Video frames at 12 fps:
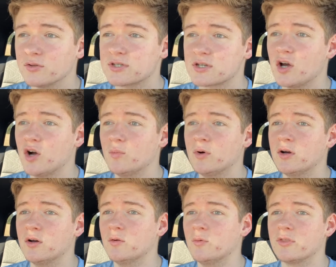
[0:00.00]

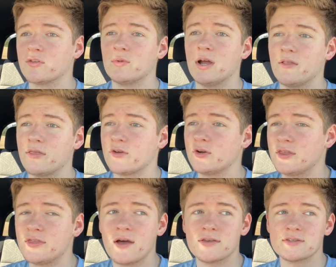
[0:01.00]
Tacoma with around
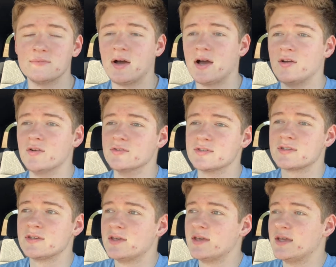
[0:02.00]
30,000 miles
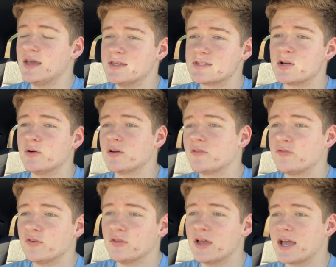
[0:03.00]
is going
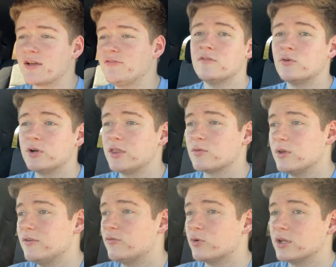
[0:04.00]
for like
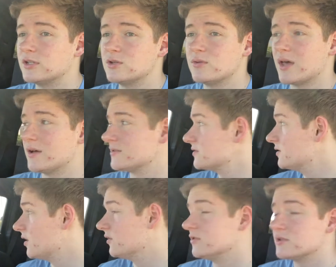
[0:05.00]
$43,000,
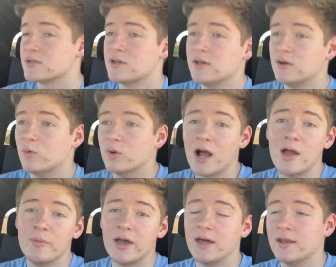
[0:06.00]
$42,000 where
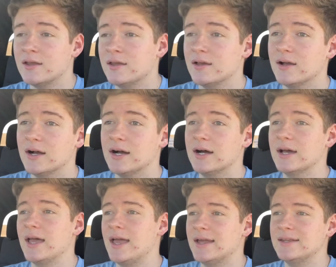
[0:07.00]
I'm at.
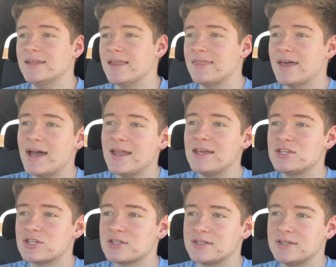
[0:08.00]
And that is
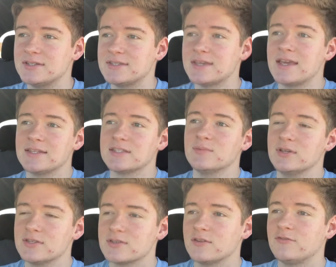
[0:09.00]
just insane to me.
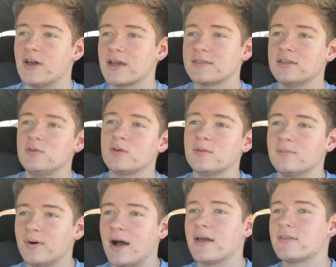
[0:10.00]
So the fact that you can
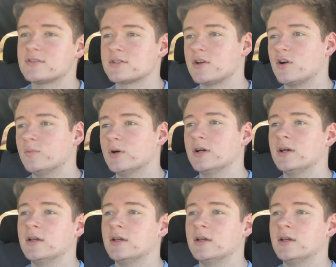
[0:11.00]
buy the Tacoma,